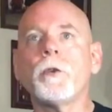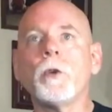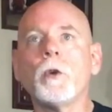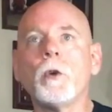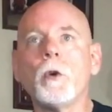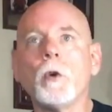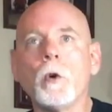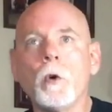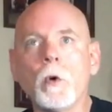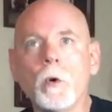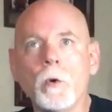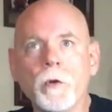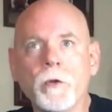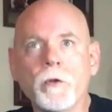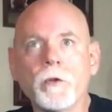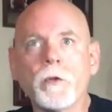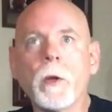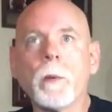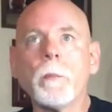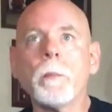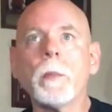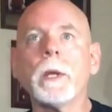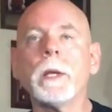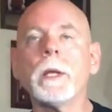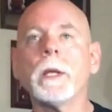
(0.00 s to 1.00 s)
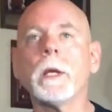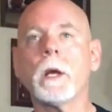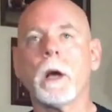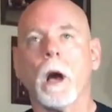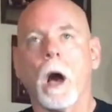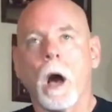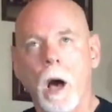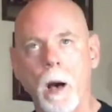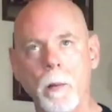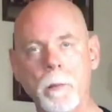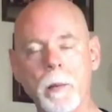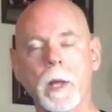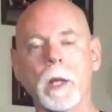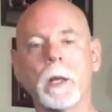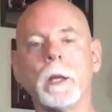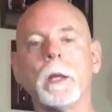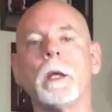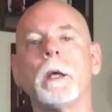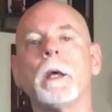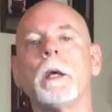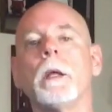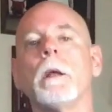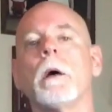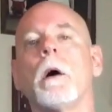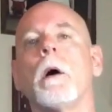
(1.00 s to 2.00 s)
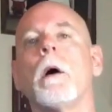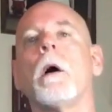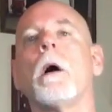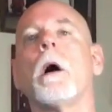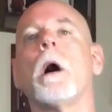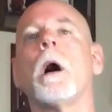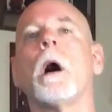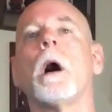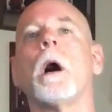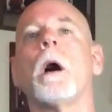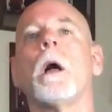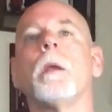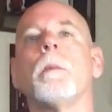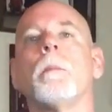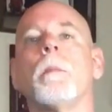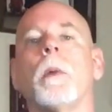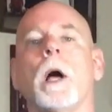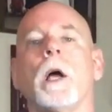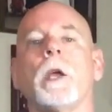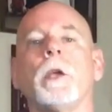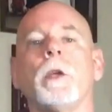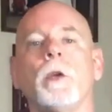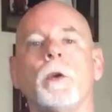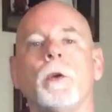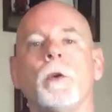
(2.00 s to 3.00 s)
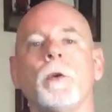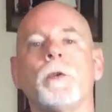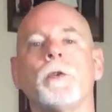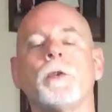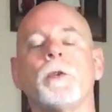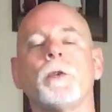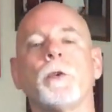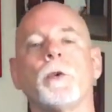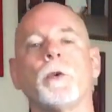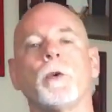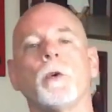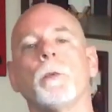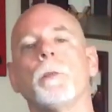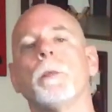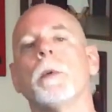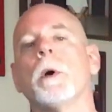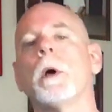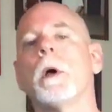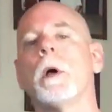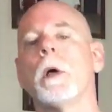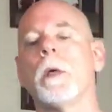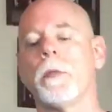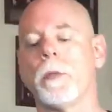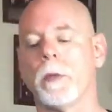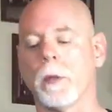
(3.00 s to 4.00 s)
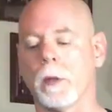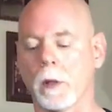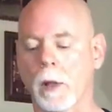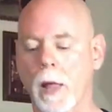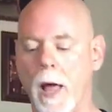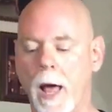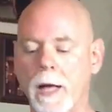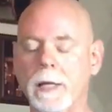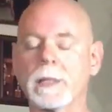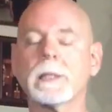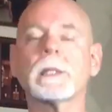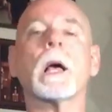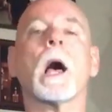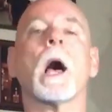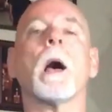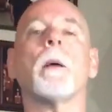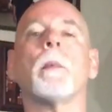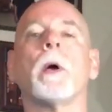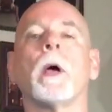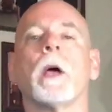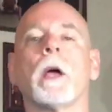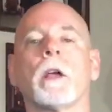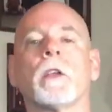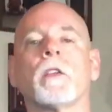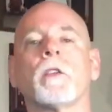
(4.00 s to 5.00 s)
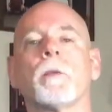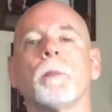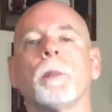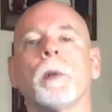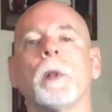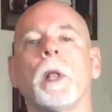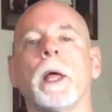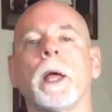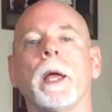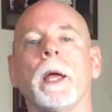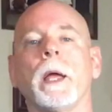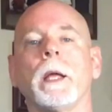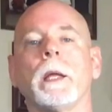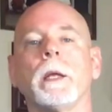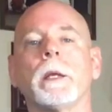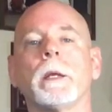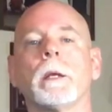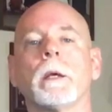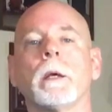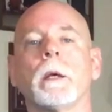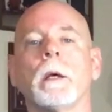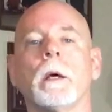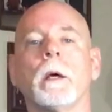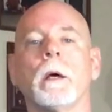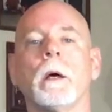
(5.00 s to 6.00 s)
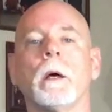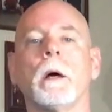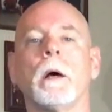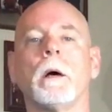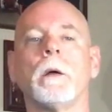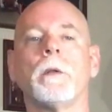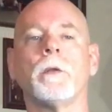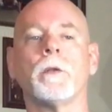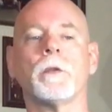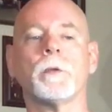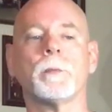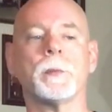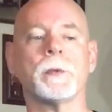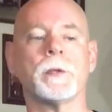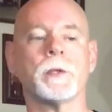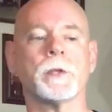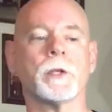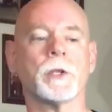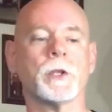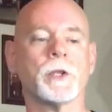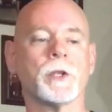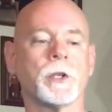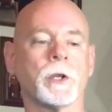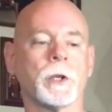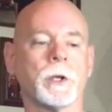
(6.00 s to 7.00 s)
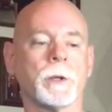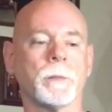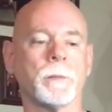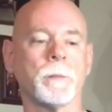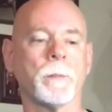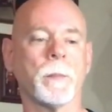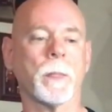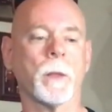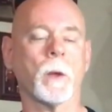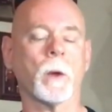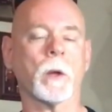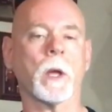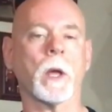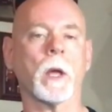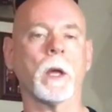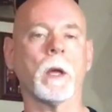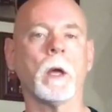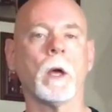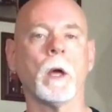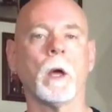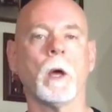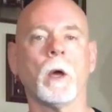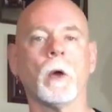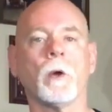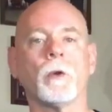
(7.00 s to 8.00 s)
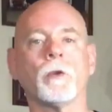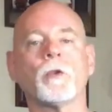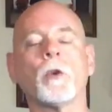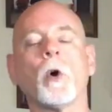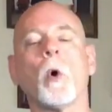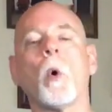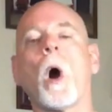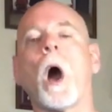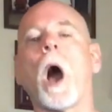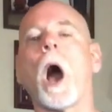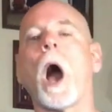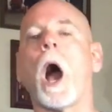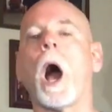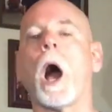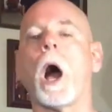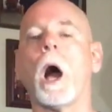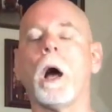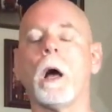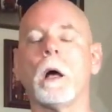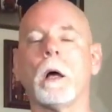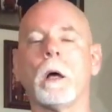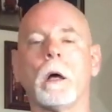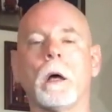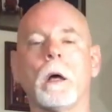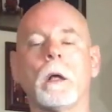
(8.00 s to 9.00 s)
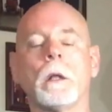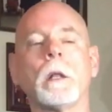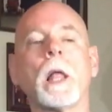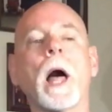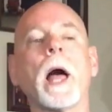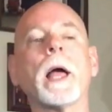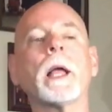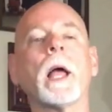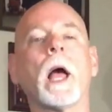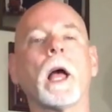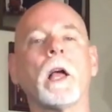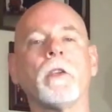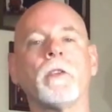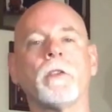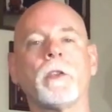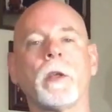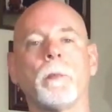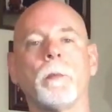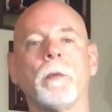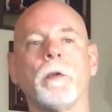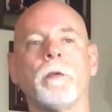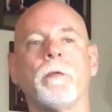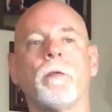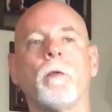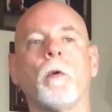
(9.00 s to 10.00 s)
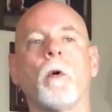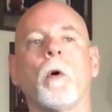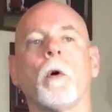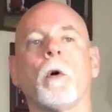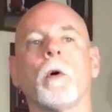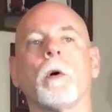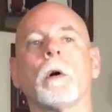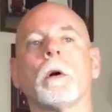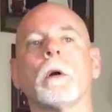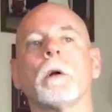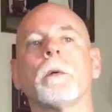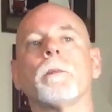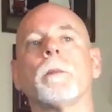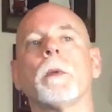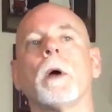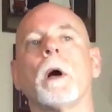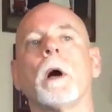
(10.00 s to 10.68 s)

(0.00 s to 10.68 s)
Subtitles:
to, somebody commented on my YouTube the last time I explained this position. Okay, so like I said before,